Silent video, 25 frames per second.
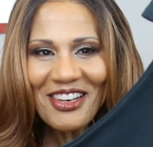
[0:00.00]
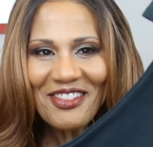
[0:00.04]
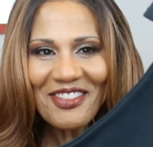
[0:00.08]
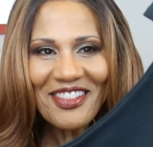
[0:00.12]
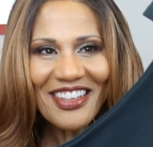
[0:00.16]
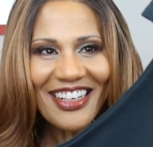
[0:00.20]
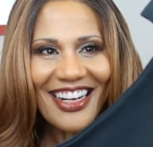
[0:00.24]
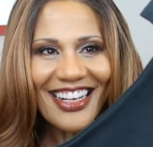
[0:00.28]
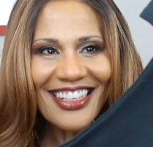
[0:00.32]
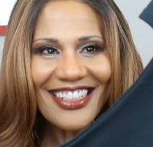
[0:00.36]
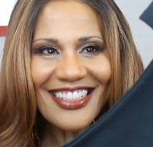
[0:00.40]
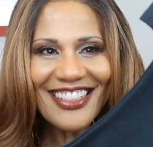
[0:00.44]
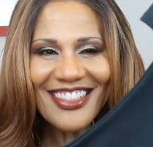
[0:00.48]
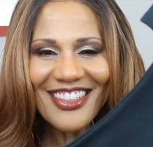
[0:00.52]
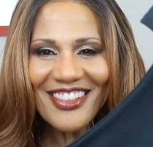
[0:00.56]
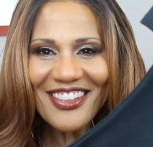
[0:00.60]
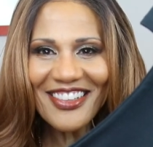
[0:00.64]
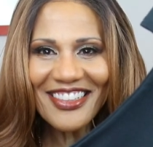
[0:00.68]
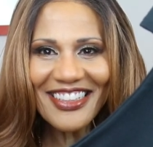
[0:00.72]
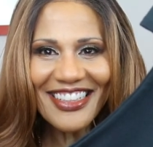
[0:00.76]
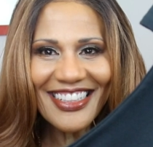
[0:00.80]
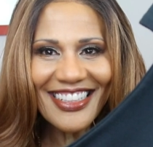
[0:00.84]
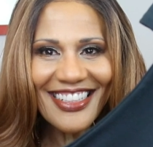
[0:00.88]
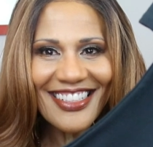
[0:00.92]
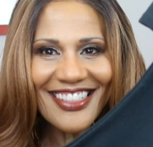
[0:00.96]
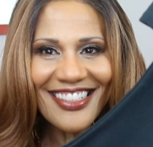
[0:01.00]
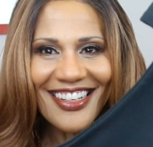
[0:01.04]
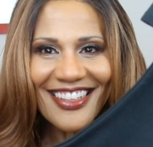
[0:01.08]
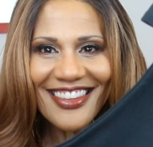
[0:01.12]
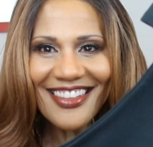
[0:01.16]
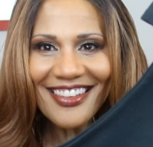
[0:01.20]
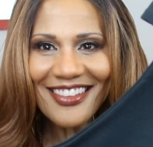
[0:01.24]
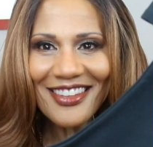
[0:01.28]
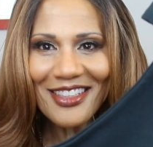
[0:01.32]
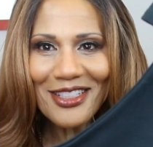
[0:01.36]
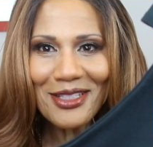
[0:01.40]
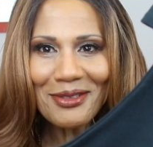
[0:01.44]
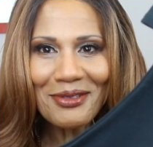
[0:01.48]
when I saw this, I
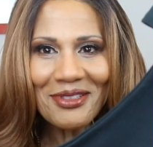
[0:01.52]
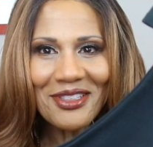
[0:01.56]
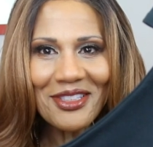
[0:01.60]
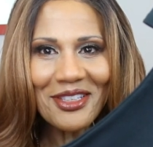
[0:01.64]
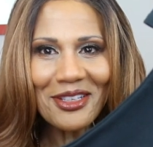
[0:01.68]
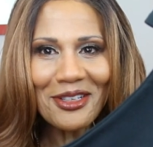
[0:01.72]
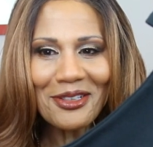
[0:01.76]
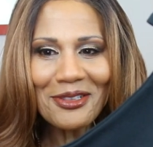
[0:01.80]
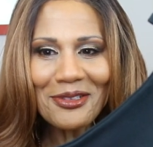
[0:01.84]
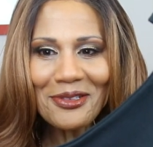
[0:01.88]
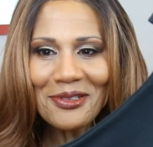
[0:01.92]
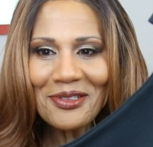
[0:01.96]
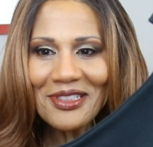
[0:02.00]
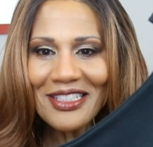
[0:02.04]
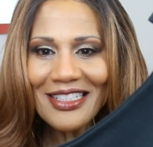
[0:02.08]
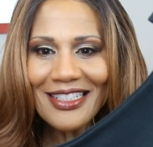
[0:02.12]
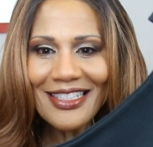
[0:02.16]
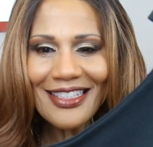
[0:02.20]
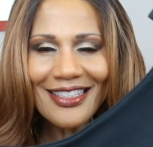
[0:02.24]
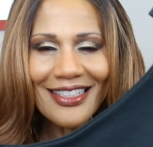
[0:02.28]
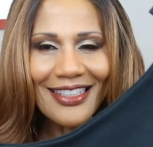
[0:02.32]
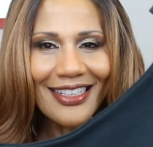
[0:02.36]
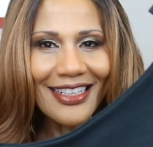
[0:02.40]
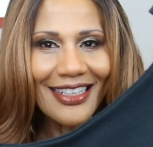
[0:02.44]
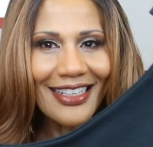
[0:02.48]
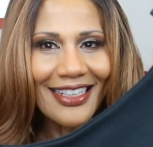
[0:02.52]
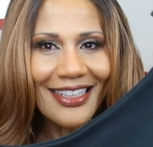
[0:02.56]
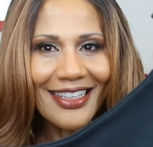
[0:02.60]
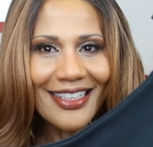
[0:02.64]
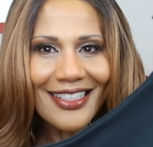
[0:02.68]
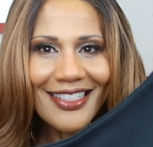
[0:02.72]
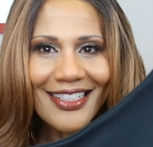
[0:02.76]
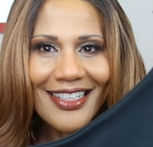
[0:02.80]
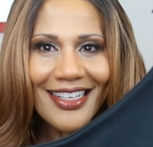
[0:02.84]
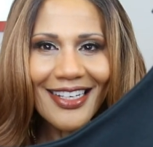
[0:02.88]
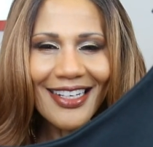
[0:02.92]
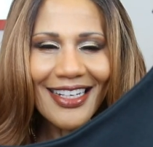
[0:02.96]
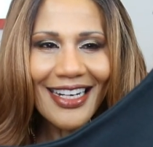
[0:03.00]
thought this was the coolest thing,
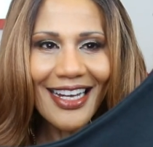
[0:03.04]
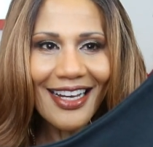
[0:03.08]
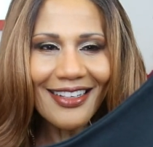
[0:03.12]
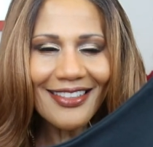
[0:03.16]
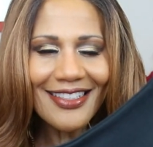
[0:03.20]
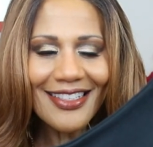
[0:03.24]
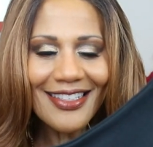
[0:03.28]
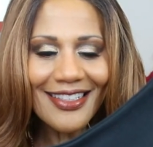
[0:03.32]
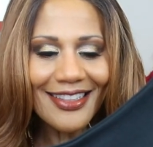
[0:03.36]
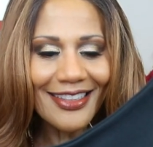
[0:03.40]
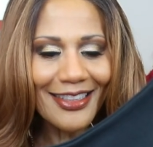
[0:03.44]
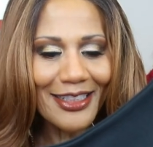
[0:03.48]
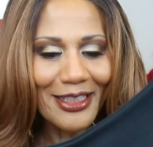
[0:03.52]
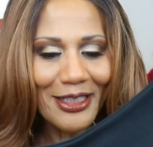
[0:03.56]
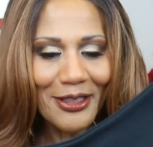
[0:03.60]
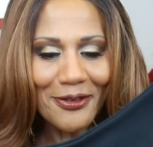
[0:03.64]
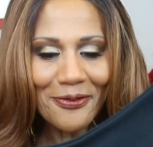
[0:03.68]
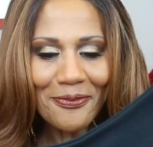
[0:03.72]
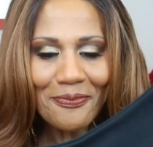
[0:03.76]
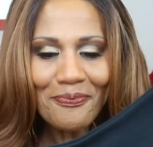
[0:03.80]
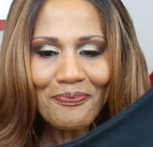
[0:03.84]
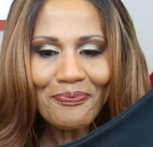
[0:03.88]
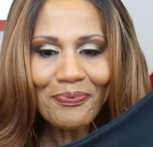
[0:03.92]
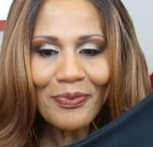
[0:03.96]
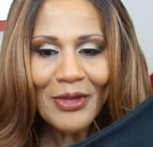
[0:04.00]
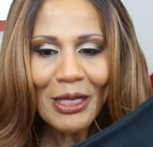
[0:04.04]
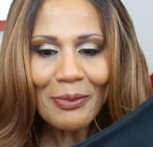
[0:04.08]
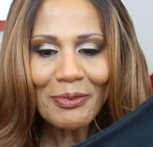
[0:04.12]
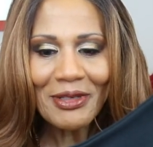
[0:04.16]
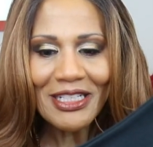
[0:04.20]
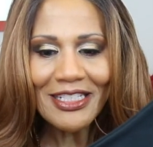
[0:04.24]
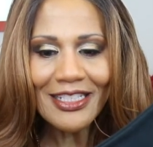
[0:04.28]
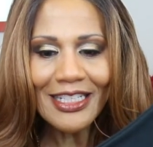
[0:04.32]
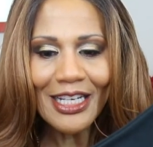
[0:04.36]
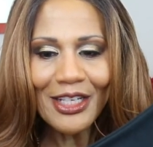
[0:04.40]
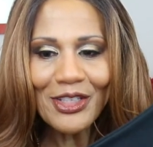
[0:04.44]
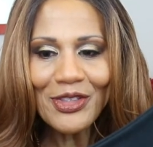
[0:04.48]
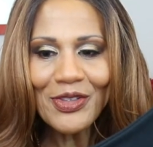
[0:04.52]
this cutout sleeve.
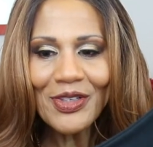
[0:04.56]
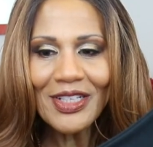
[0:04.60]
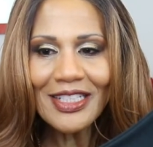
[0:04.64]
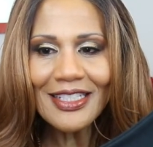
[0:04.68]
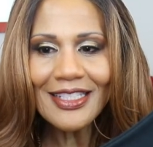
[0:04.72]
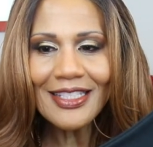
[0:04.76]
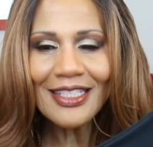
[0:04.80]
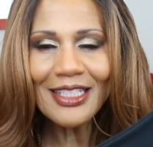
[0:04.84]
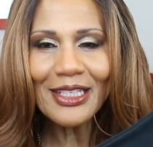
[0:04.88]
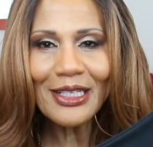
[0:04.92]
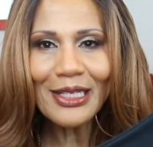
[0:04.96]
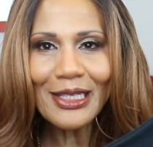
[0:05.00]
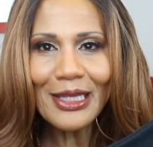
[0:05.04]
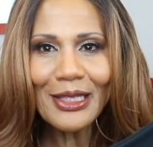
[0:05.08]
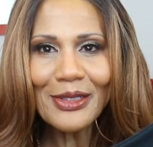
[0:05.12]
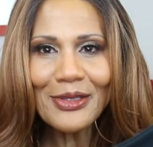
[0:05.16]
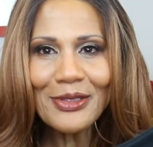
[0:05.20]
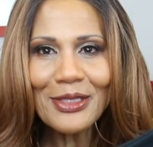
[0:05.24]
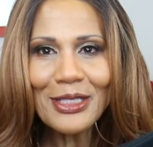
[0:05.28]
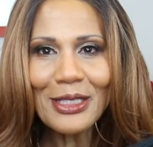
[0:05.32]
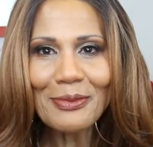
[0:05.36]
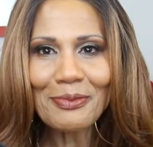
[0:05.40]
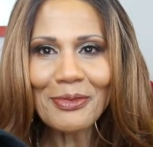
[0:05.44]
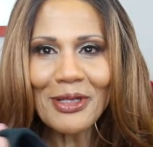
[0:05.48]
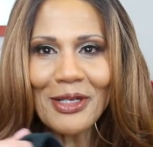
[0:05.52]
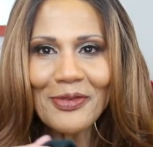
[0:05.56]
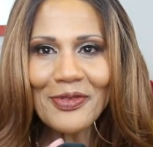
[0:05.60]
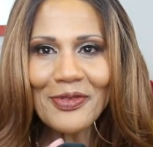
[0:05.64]
But yeah, you can see a close-up